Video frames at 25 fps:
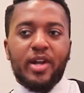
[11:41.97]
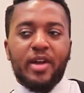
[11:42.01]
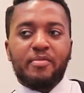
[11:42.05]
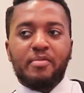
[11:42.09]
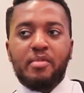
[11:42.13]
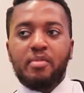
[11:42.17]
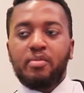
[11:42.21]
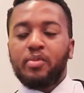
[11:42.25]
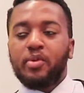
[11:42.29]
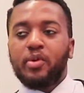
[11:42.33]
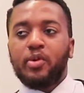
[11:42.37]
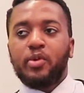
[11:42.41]
I
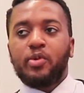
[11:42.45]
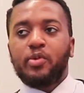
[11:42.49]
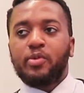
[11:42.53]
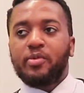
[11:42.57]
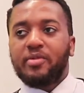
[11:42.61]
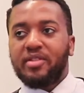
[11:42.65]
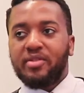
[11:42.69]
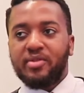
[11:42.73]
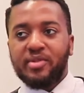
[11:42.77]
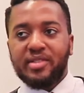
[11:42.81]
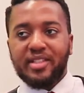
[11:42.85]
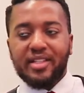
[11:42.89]
remember
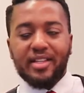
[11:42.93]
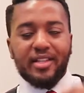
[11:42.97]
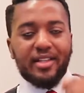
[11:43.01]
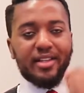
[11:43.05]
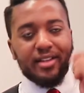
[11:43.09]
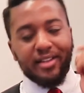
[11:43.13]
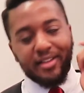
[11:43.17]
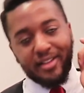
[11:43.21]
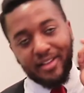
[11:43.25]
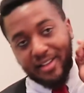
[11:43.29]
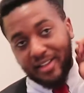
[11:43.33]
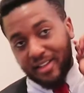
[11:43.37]
there was
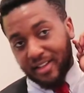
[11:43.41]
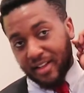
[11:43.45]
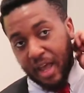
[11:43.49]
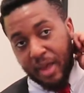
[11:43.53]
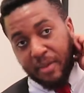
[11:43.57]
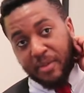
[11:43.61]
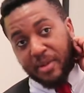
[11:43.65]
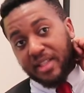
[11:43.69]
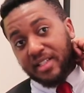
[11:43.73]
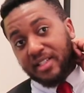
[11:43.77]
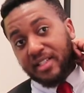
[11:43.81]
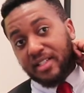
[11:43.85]

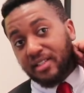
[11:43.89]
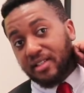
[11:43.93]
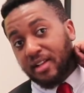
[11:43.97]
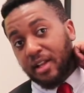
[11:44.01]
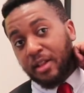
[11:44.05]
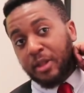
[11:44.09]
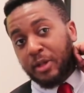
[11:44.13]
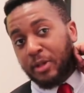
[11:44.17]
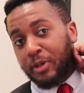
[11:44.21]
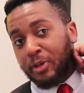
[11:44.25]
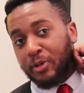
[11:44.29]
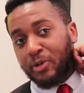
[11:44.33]
this has
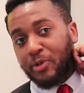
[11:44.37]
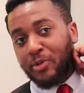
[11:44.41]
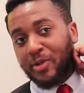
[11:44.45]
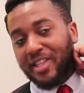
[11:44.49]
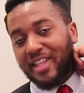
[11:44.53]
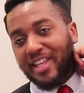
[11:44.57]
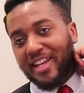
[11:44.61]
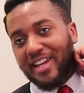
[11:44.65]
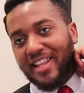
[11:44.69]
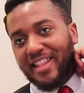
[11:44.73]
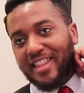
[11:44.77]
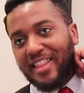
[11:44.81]
nothing to do
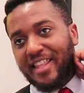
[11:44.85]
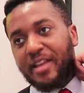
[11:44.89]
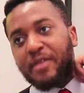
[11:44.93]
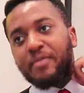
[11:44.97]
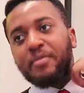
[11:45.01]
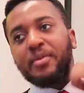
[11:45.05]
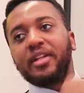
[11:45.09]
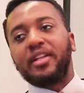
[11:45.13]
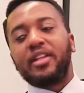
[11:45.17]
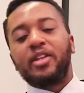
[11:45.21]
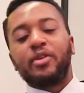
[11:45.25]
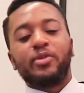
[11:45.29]
with anything,
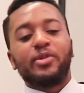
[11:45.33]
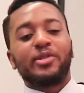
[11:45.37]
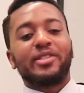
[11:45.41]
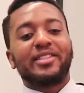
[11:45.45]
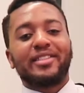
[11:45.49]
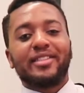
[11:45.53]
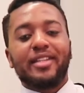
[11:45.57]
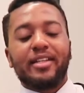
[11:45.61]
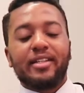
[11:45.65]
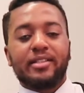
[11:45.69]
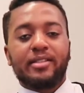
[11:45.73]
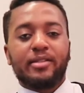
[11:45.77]
but there was
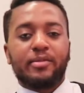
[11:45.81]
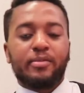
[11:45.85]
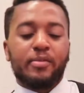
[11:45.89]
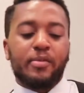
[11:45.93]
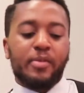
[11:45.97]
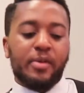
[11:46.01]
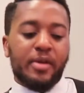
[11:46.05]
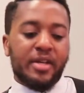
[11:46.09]
just like some